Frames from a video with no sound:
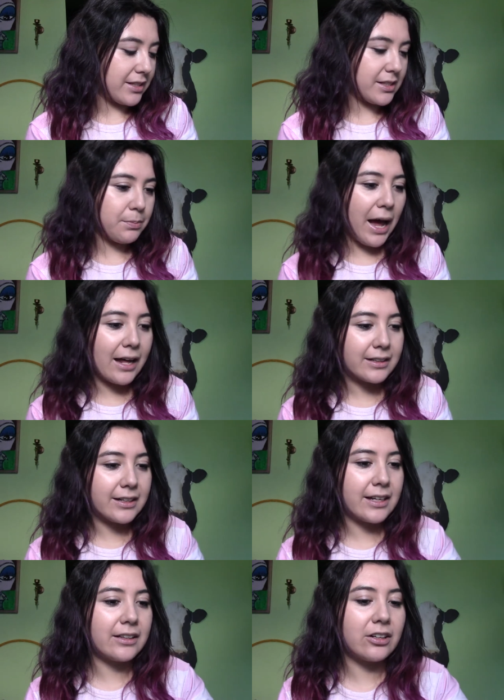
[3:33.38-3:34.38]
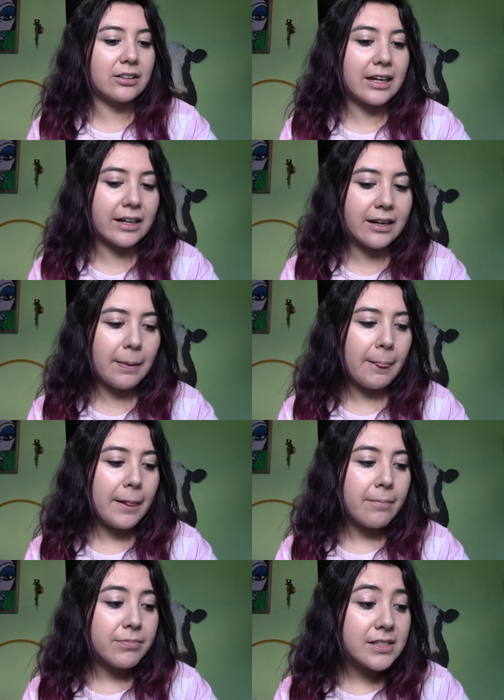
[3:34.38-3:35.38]
this palette, and they're like,
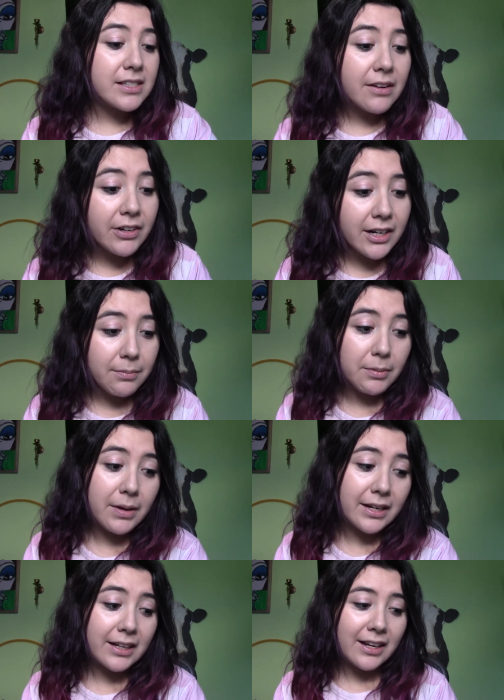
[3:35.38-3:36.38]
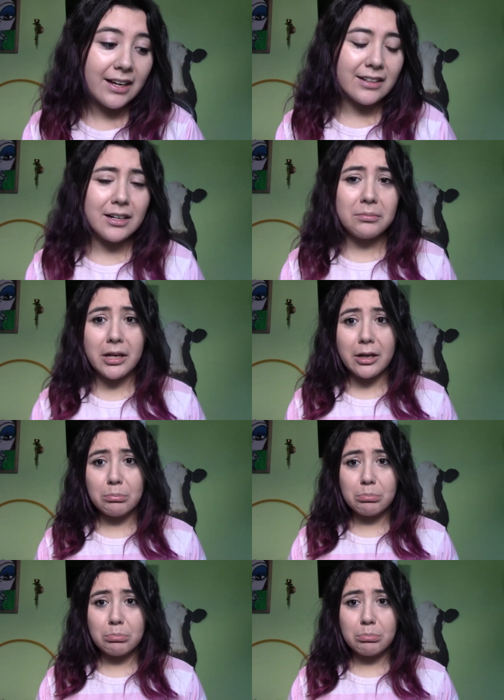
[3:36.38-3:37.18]
it's never going to be made again. And I'm like,